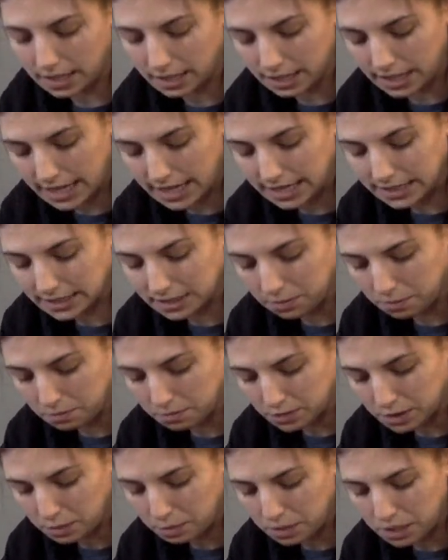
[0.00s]
getting some
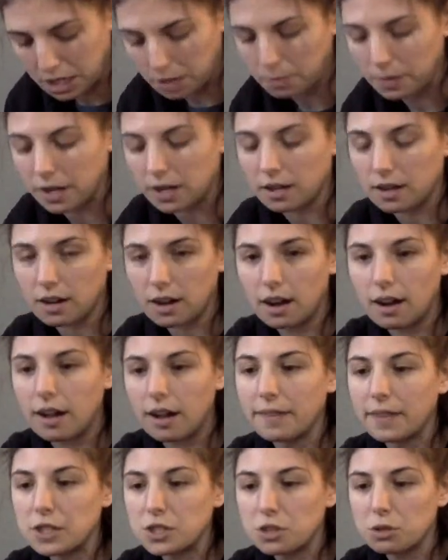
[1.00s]
peanut butter
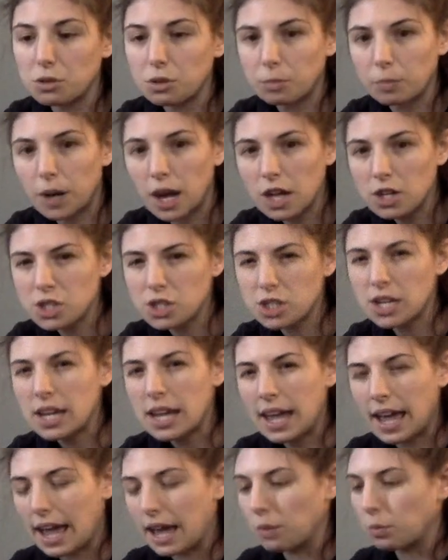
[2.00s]
on the toothbrush.
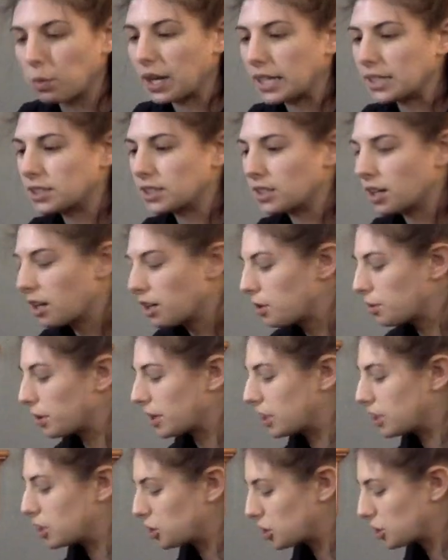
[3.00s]
And what I started
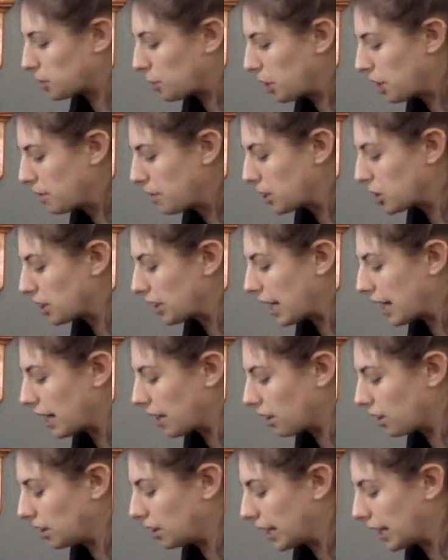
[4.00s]
with is just pretty much letting
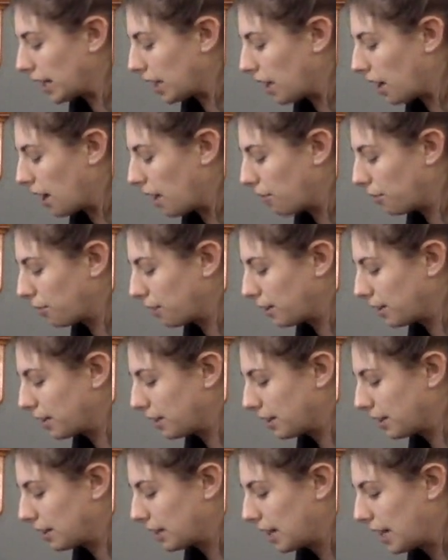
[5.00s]
her lick it off.
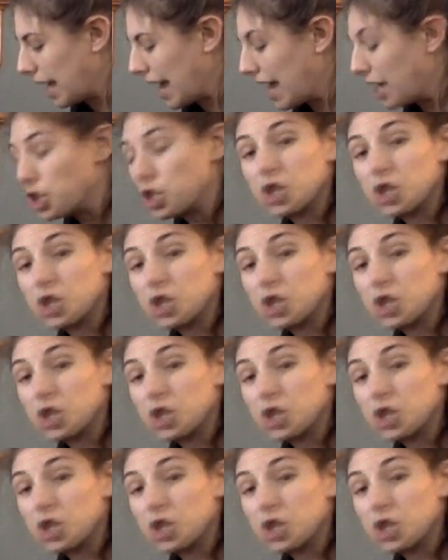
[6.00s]
And